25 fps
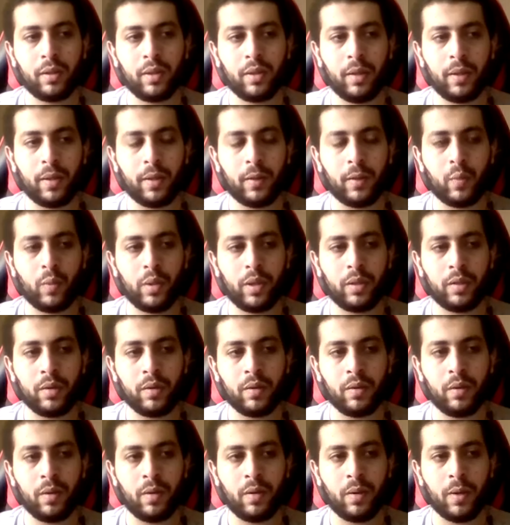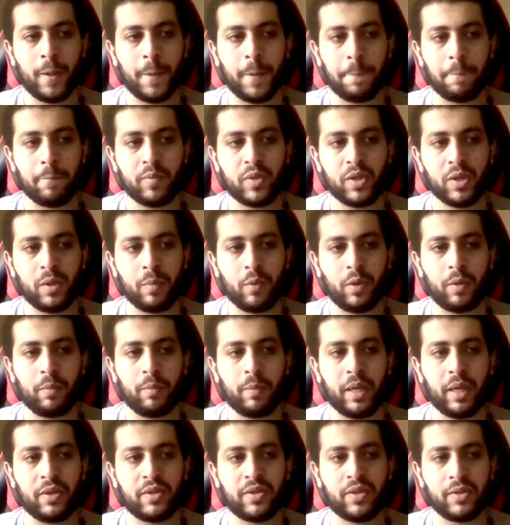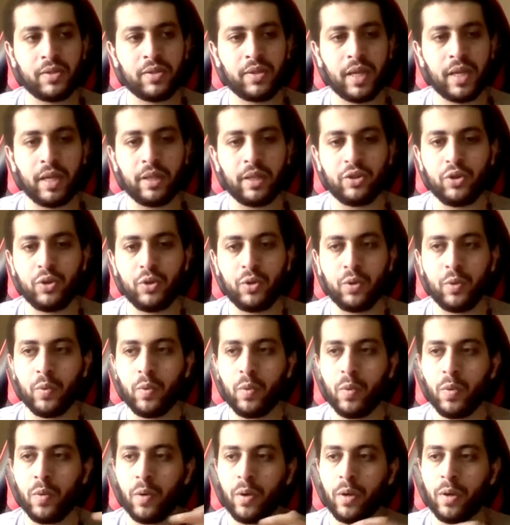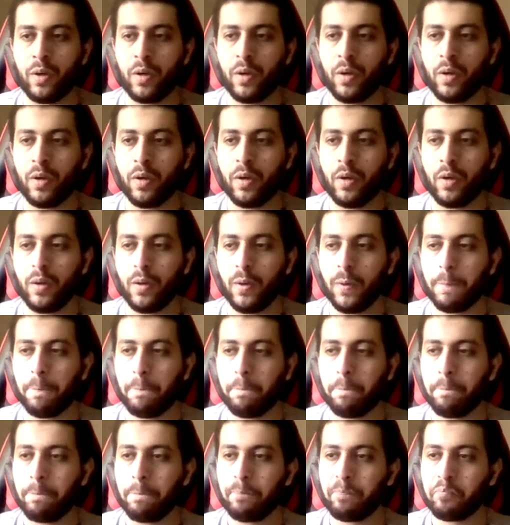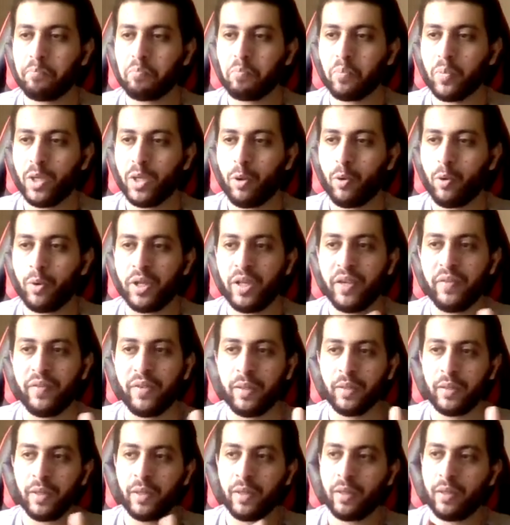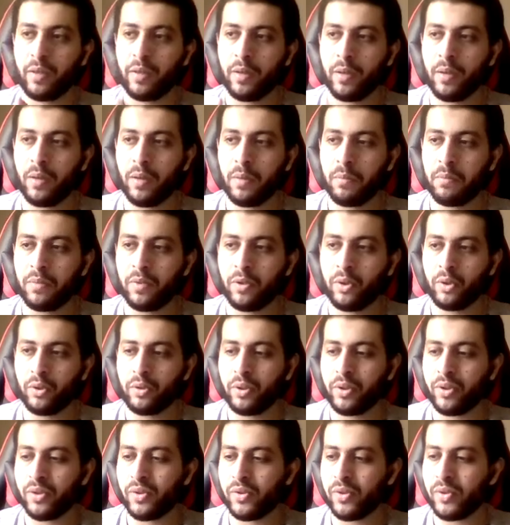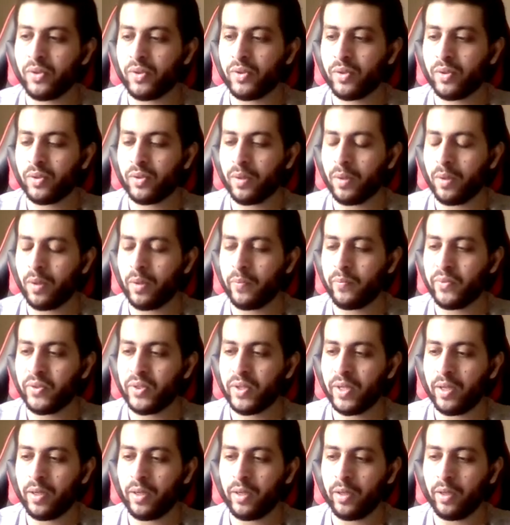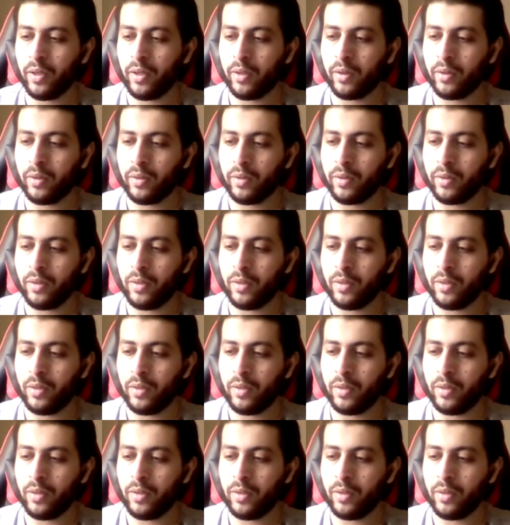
like when someone makes a statue, or even like there's this saying